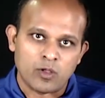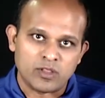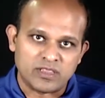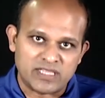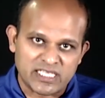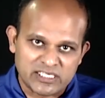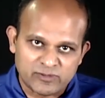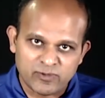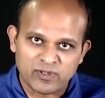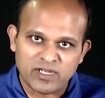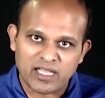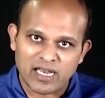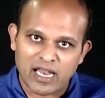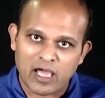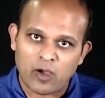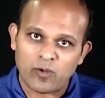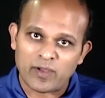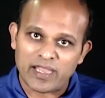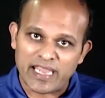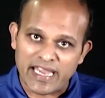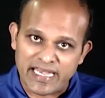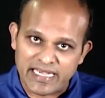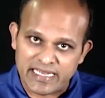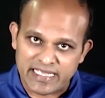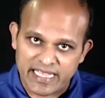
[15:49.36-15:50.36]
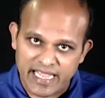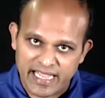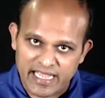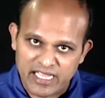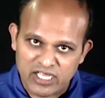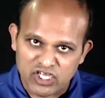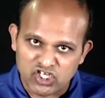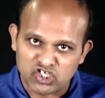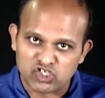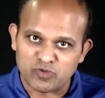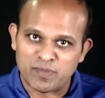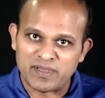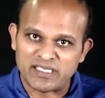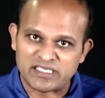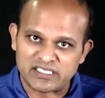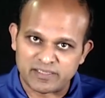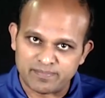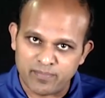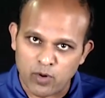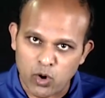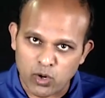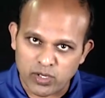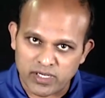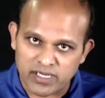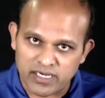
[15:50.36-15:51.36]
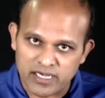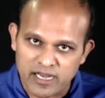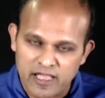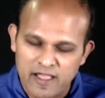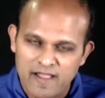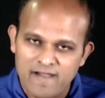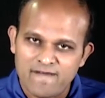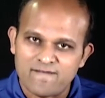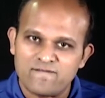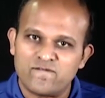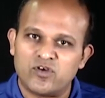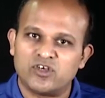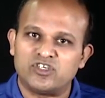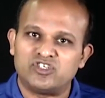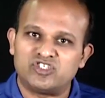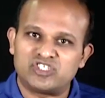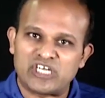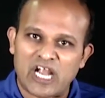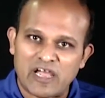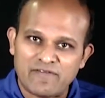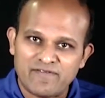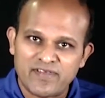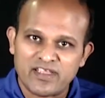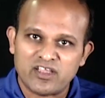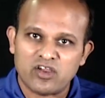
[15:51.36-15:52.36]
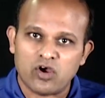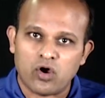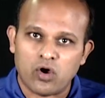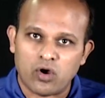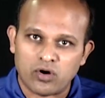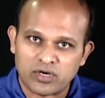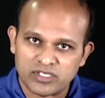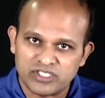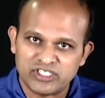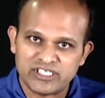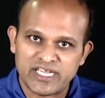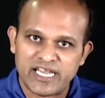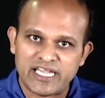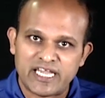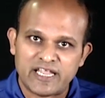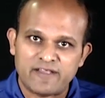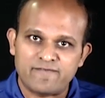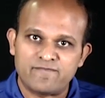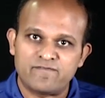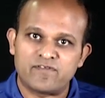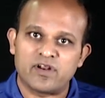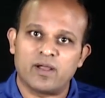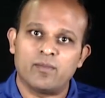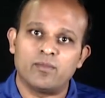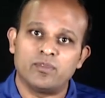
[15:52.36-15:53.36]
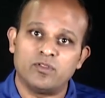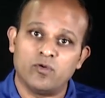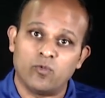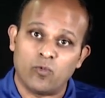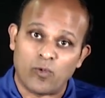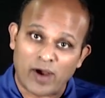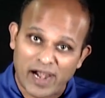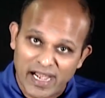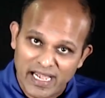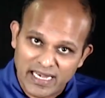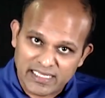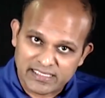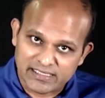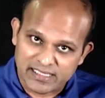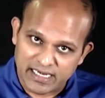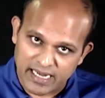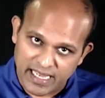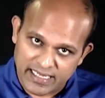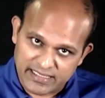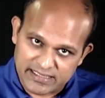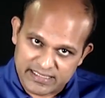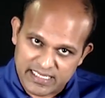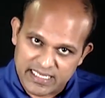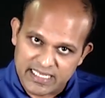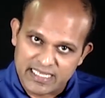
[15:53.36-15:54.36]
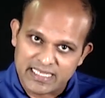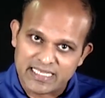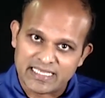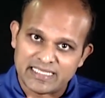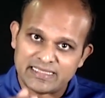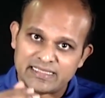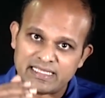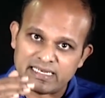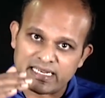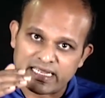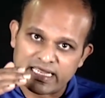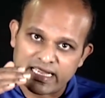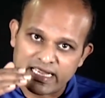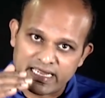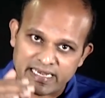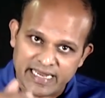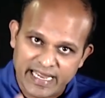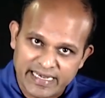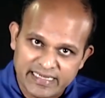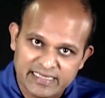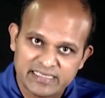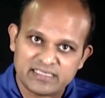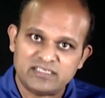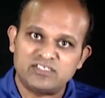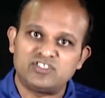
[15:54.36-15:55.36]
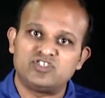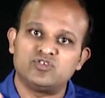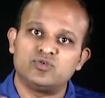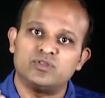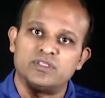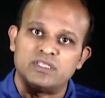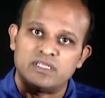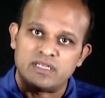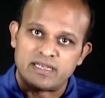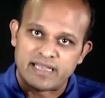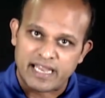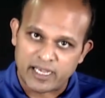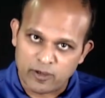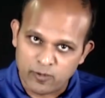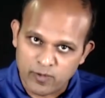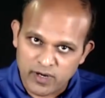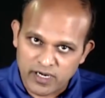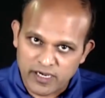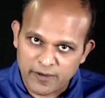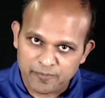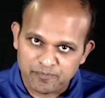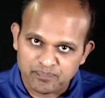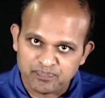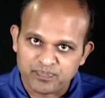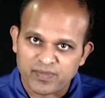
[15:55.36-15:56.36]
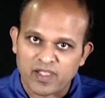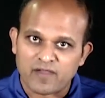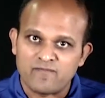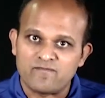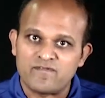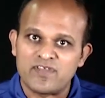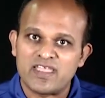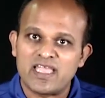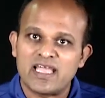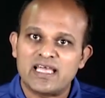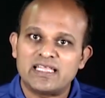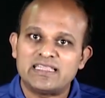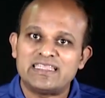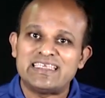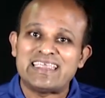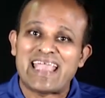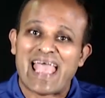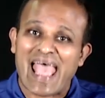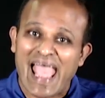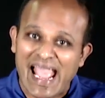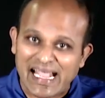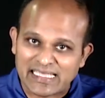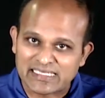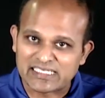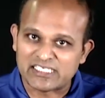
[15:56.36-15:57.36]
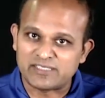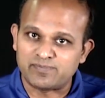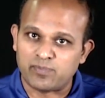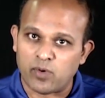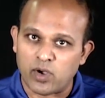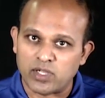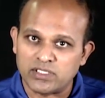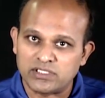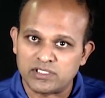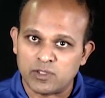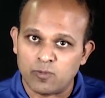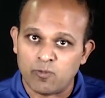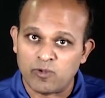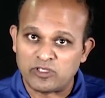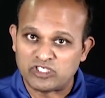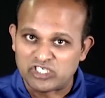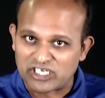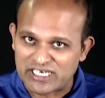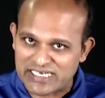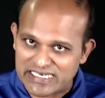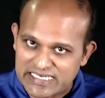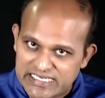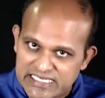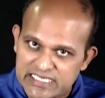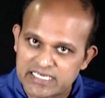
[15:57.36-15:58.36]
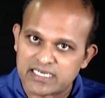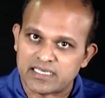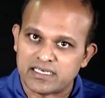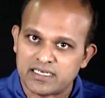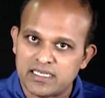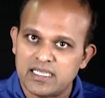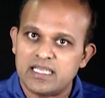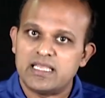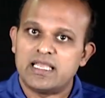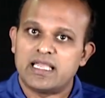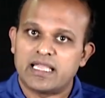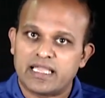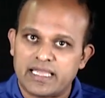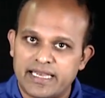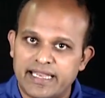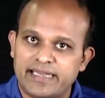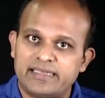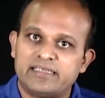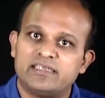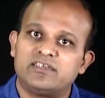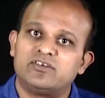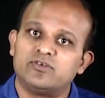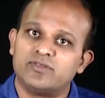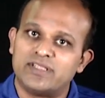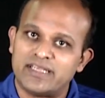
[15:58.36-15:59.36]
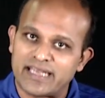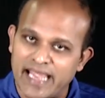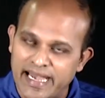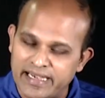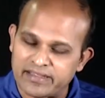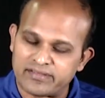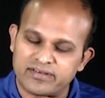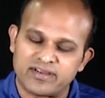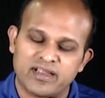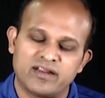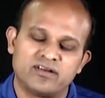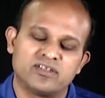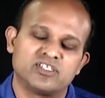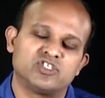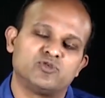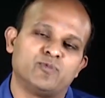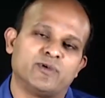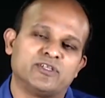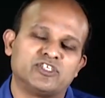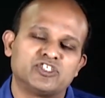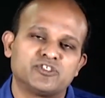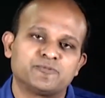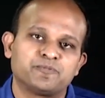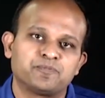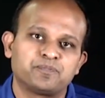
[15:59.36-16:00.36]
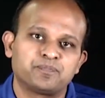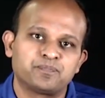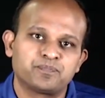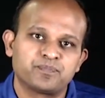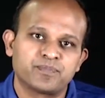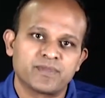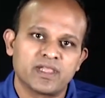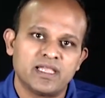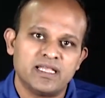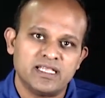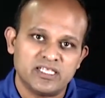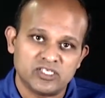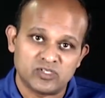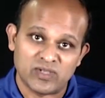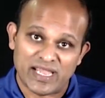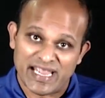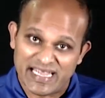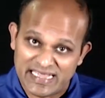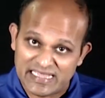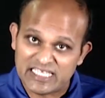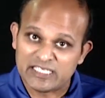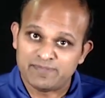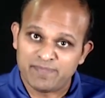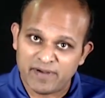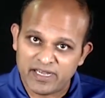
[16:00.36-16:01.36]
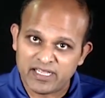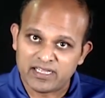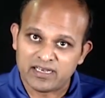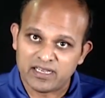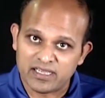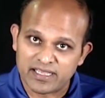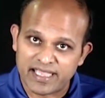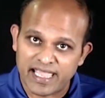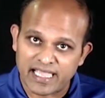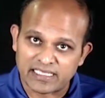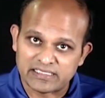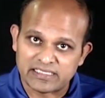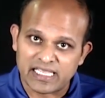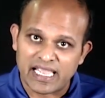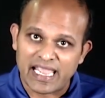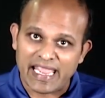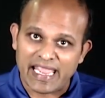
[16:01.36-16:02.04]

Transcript: This would allow ETA to be supported for traffic originating from the wireless clients that are connected to the network via the access points, which are in turn connected to the 9300 switch. So in this particular case,